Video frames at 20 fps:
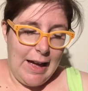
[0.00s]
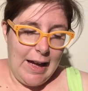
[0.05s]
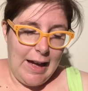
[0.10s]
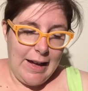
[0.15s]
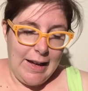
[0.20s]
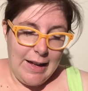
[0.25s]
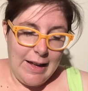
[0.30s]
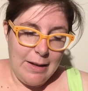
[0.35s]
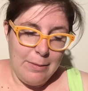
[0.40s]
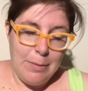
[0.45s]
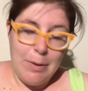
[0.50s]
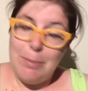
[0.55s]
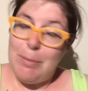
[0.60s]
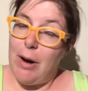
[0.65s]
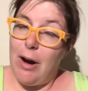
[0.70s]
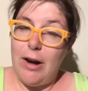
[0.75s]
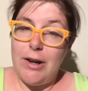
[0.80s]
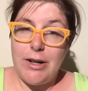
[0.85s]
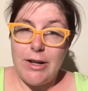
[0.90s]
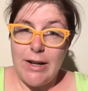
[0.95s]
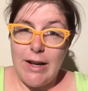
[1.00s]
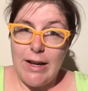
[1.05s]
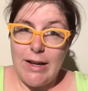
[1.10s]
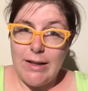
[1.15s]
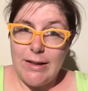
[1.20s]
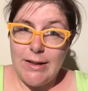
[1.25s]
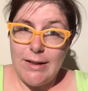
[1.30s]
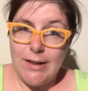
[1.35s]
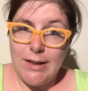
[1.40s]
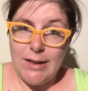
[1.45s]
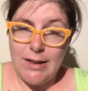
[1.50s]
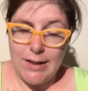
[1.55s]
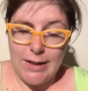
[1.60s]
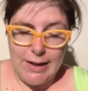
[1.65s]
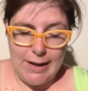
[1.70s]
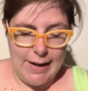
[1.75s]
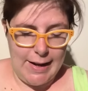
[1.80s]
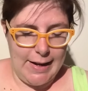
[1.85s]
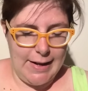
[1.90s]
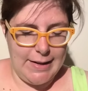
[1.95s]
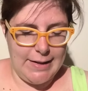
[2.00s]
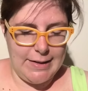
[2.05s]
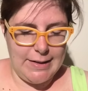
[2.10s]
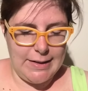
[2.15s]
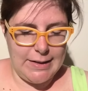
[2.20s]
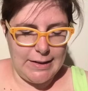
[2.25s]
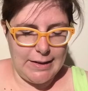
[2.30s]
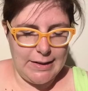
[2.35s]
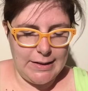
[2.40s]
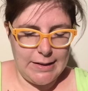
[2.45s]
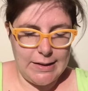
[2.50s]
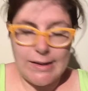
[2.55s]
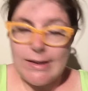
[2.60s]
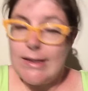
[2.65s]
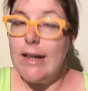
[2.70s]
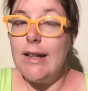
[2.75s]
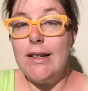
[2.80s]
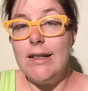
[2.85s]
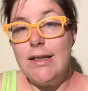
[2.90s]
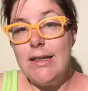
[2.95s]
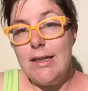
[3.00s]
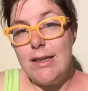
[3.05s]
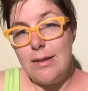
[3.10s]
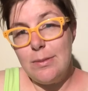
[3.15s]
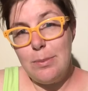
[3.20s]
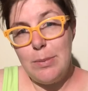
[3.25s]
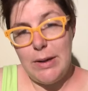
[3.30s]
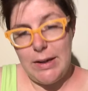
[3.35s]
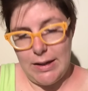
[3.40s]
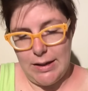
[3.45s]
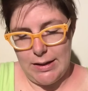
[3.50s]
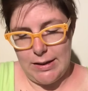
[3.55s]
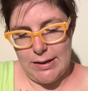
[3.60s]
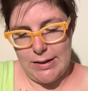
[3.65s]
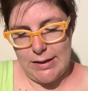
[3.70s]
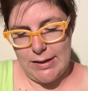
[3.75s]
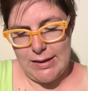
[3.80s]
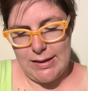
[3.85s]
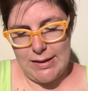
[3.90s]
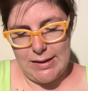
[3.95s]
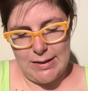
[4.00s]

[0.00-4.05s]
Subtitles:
I am a Potterhead, and it sucks because